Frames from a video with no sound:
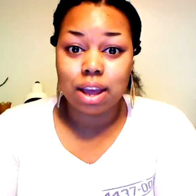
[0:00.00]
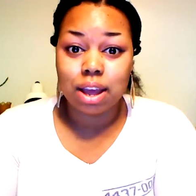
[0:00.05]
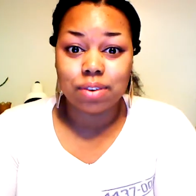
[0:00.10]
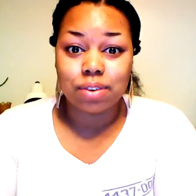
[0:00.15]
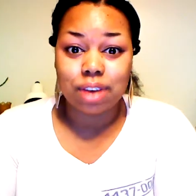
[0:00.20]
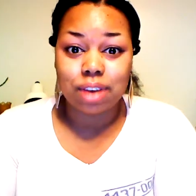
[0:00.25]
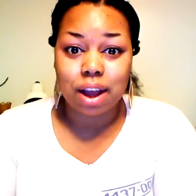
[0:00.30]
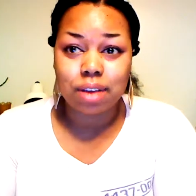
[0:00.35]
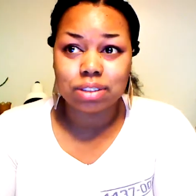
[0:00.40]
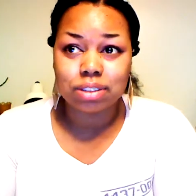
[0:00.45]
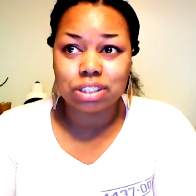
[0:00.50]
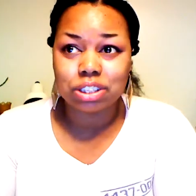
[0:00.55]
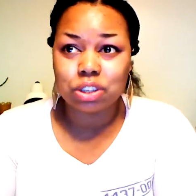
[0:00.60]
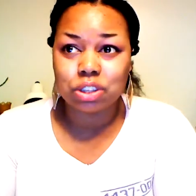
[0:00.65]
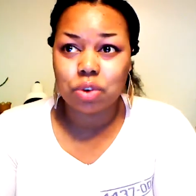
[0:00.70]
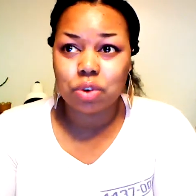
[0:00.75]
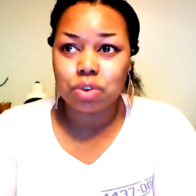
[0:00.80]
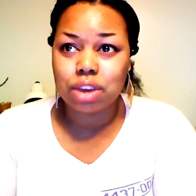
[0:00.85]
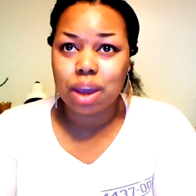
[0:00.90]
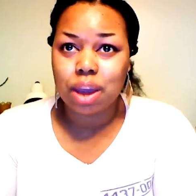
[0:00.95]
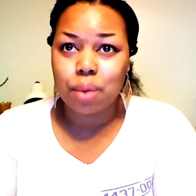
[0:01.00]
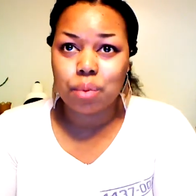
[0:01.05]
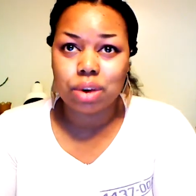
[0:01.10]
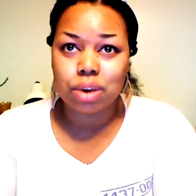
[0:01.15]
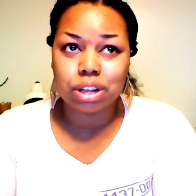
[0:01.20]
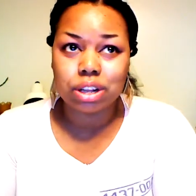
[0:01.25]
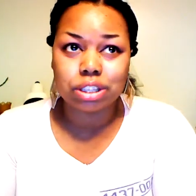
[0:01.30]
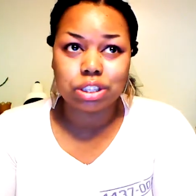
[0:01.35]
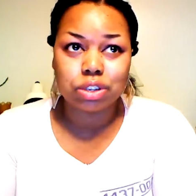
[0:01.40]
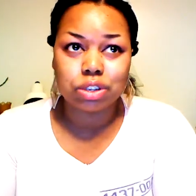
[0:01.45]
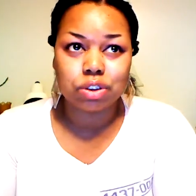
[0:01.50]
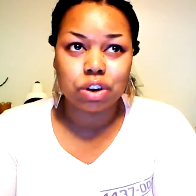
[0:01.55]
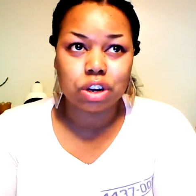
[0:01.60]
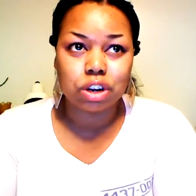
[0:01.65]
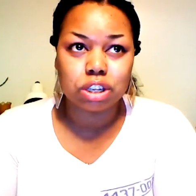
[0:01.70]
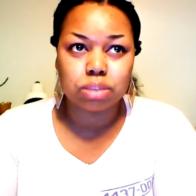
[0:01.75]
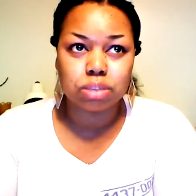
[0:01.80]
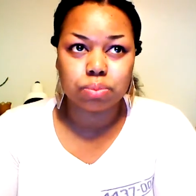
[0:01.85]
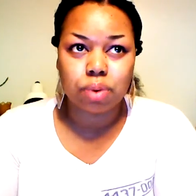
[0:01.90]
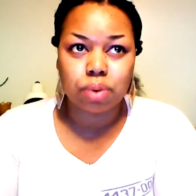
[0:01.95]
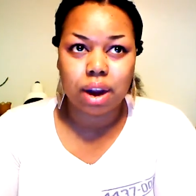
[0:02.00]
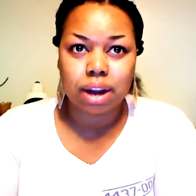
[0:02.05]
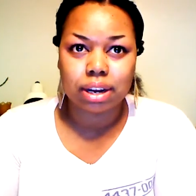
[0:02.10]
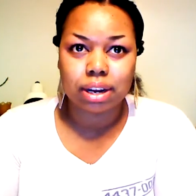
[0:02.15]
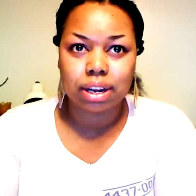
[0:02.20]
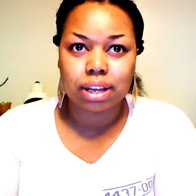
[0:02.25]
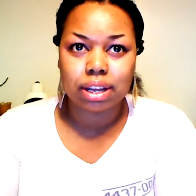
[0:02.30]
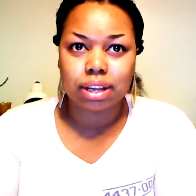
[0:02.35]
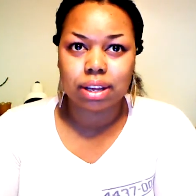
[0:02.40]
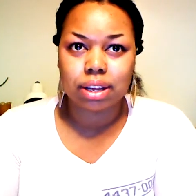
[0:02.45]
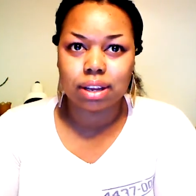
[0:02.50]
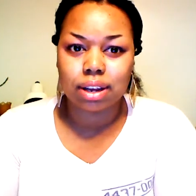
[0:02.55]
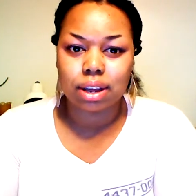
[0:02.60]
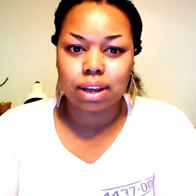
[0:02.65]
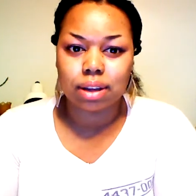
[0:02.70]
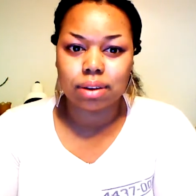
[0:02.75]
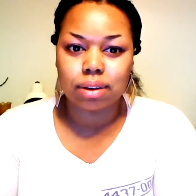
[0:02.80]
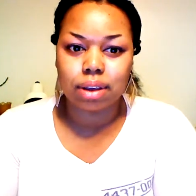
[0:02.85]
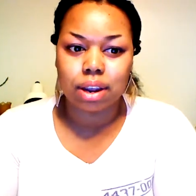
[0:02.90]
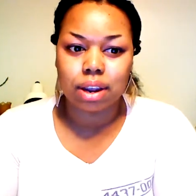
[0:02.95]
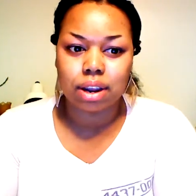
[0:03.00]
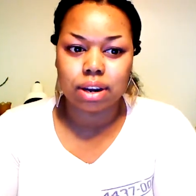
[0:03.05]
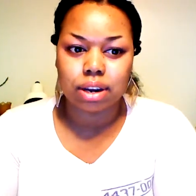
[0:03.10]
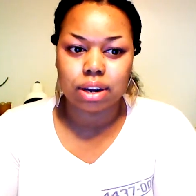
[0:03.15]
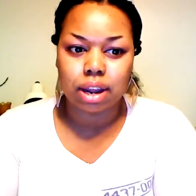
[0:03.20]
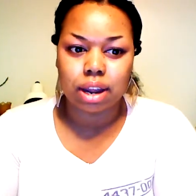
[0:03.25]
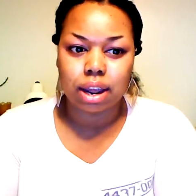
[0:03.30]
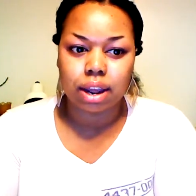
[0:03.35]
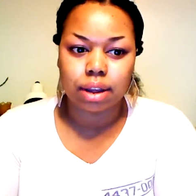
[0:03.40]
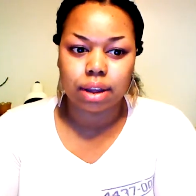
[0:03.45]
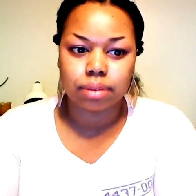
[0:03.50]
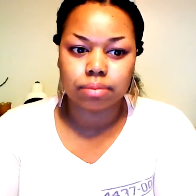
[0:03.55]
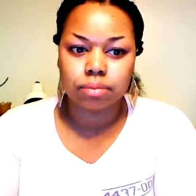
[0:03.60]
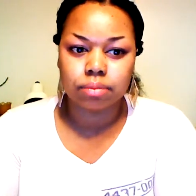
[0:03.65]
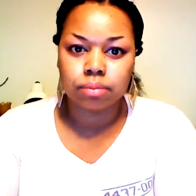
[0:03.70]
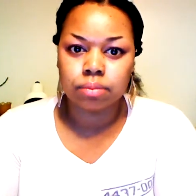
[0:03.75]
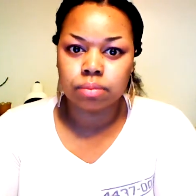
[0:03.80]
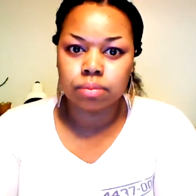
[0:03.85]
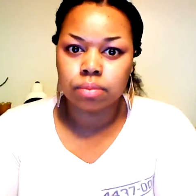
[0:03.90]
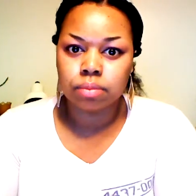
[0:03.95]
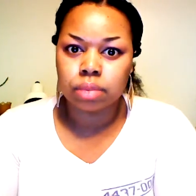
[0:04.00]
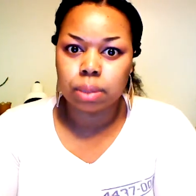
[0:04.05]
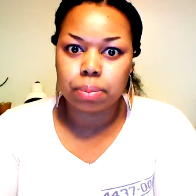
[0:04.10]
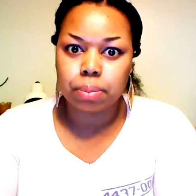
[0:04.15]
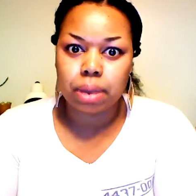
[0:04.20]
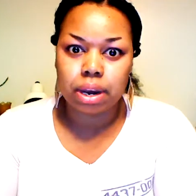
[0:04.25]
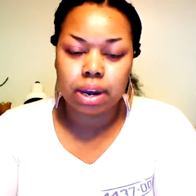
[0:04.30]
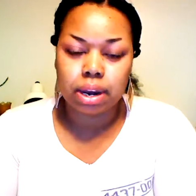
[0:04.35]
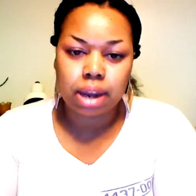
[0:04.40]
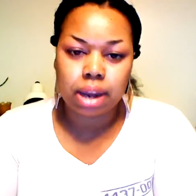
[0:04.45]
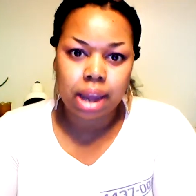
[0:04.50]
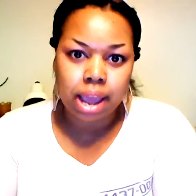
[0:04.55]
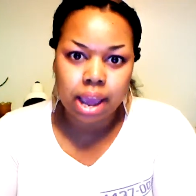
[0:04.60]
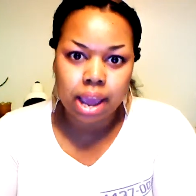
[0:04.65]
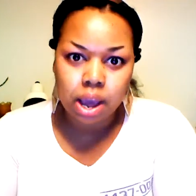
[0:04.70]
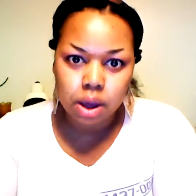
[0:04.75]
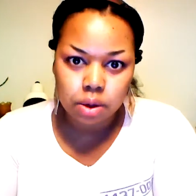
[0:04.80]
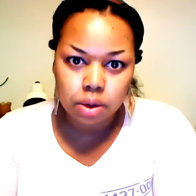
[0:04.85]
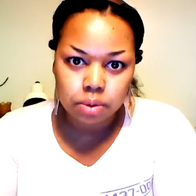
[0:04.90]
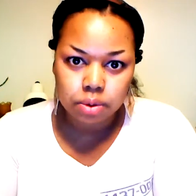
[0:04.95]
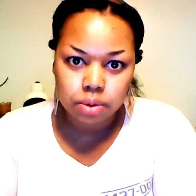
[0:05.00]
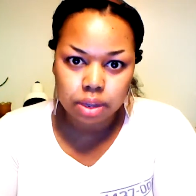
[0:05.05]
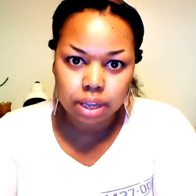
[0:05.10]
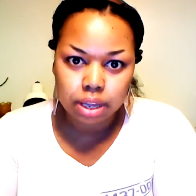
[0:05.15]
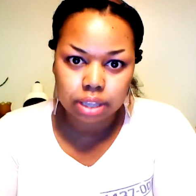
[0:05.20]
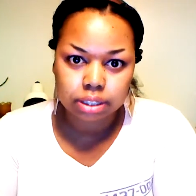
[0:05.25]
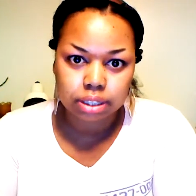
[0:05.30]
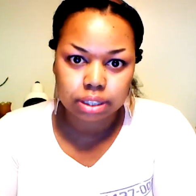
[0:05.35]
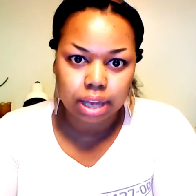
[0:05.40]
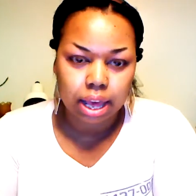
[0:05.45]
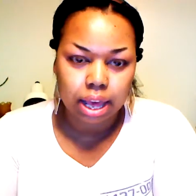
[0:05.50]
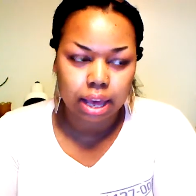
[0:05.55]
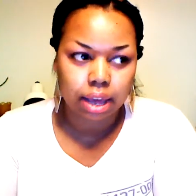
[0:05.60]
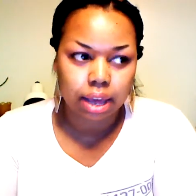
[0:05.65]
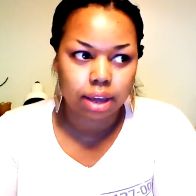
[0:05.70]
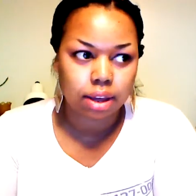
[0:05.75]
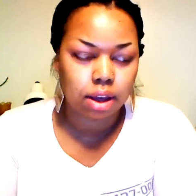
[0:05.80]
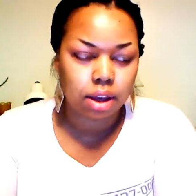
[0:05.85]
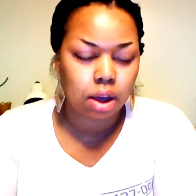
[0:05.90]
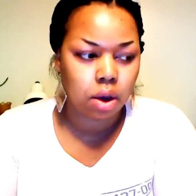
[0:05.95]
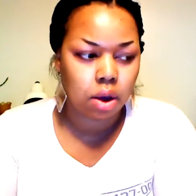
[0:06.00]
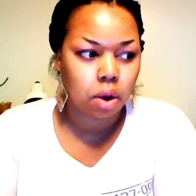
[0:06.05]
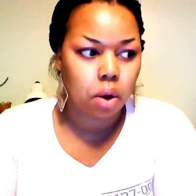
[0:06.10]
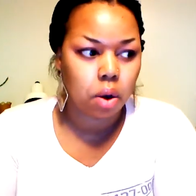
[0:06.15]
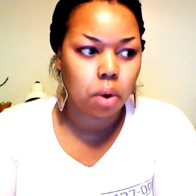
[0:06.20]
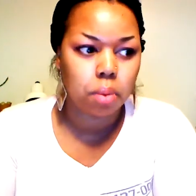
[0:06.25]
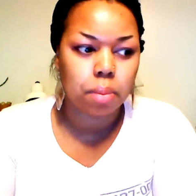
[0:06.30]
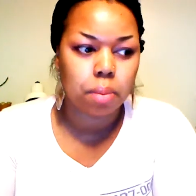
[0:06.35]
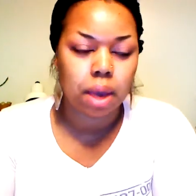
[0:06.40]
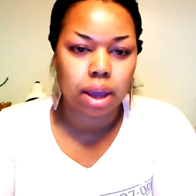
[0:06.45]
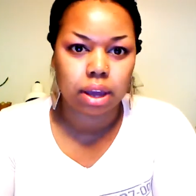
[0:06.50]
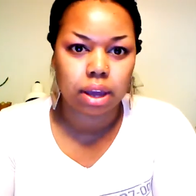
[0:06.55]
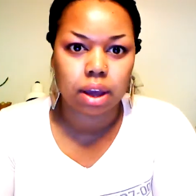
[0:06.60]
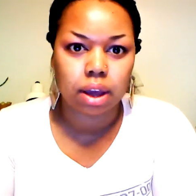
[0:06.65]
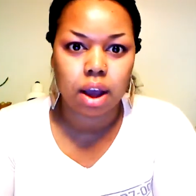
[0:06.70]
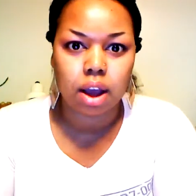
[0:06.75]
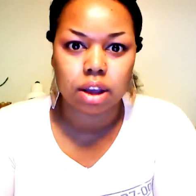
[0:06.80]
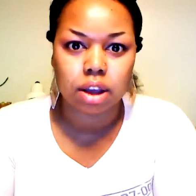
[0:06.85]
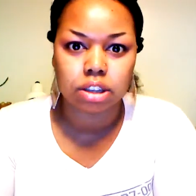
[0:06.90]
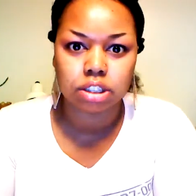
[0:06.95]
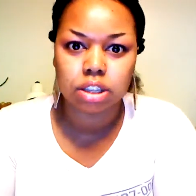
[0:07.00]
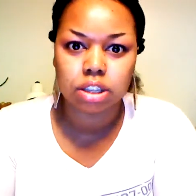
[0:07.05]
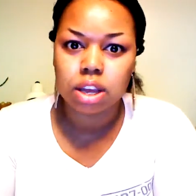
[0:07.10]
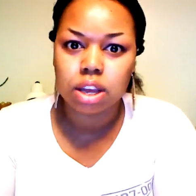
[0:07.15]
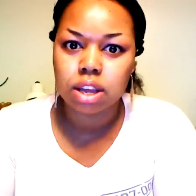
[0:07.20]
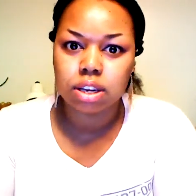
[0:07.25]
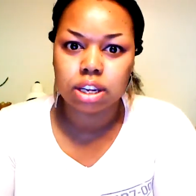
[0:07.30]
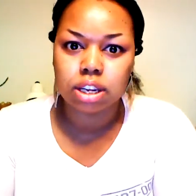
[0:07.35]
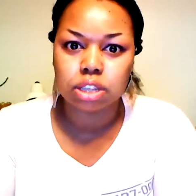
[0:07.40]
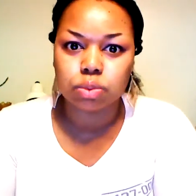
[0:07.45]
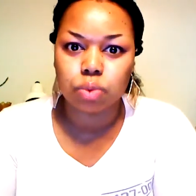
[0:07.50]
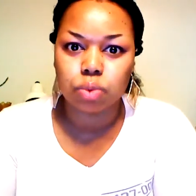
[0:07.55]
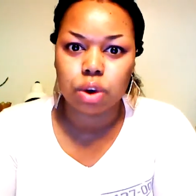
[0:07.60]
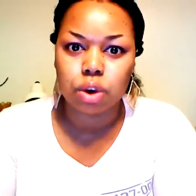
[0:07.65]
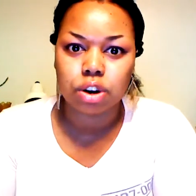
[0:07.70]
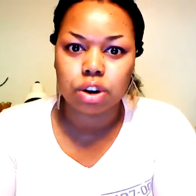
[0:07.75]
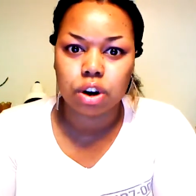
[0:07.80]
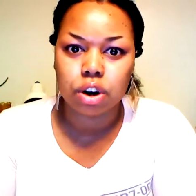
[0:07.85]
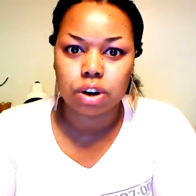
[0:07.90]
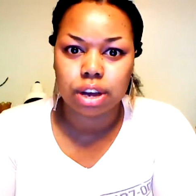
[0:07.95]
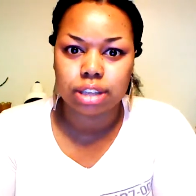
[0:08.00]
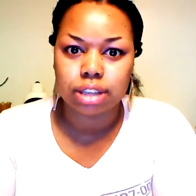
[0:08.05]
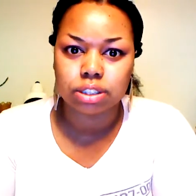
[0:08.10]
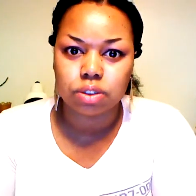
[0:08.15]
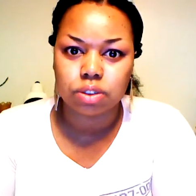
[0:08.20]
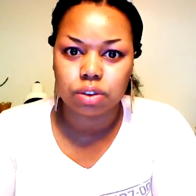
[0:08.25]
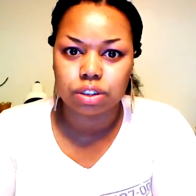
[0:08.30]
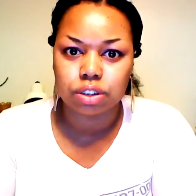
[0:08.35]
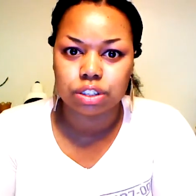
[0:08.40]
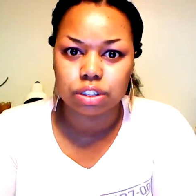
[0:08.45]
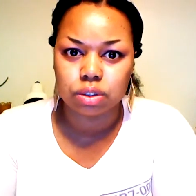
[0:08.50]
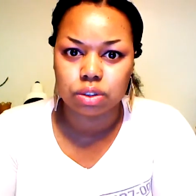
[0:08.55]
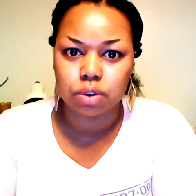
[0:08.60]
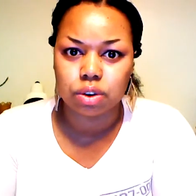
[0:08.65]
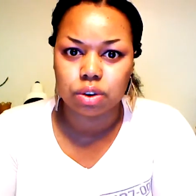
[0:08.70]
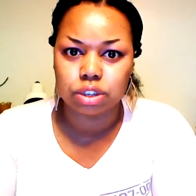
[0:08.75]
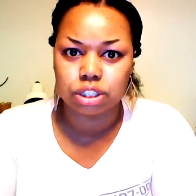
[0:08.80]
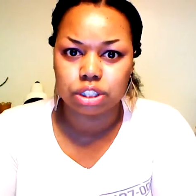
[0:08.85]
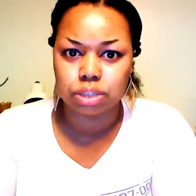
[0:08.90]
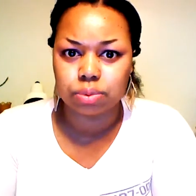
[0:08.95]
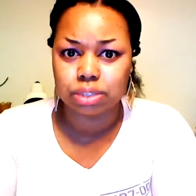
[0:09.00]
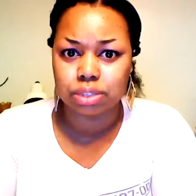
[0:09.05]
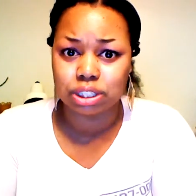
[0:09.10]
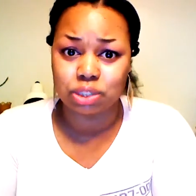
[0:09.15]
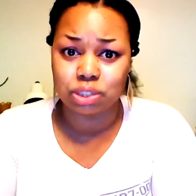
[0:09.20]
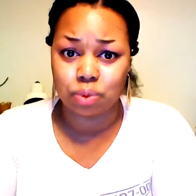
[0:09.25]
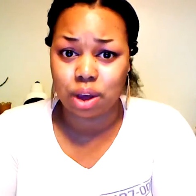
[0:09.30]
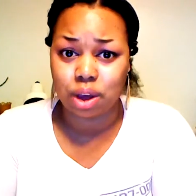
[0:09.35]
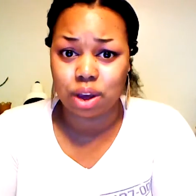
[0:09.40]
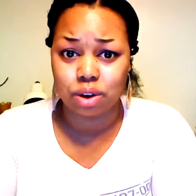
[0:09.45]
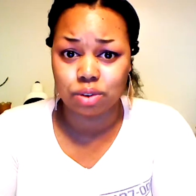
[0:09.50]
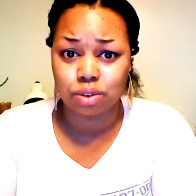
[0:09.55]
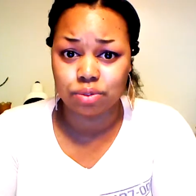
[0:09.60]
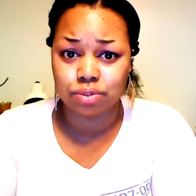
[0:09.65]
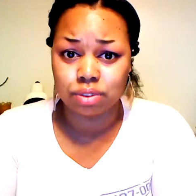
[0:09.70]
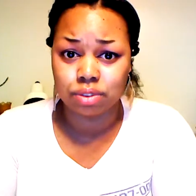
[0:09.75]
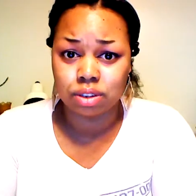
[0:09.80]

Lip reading: When I was in school, you had 1 or 2 girls pregnant, here and there. But now, it's like, oh my gosh. This one girl that's on the store, she was 12.